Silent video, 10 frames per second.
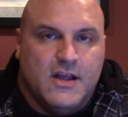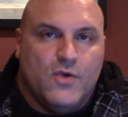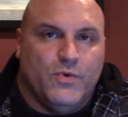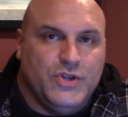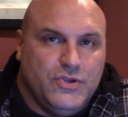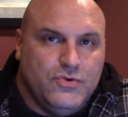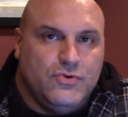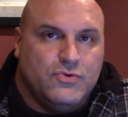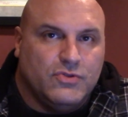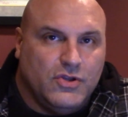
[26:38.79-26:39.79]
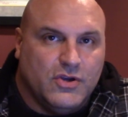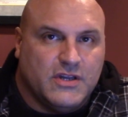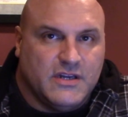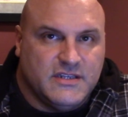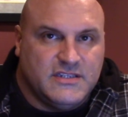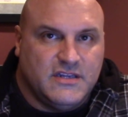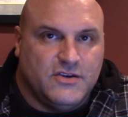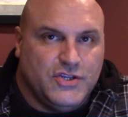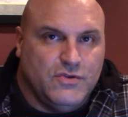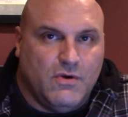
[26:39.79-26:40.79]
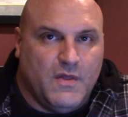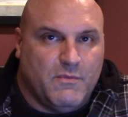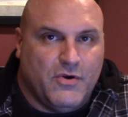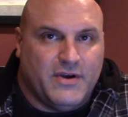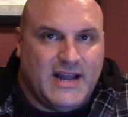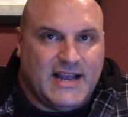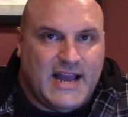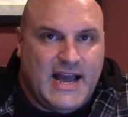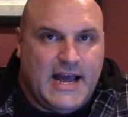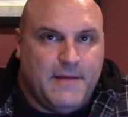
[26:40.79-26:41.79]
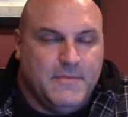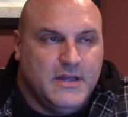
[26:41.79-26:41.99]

When you look and consider youarethebroker.com,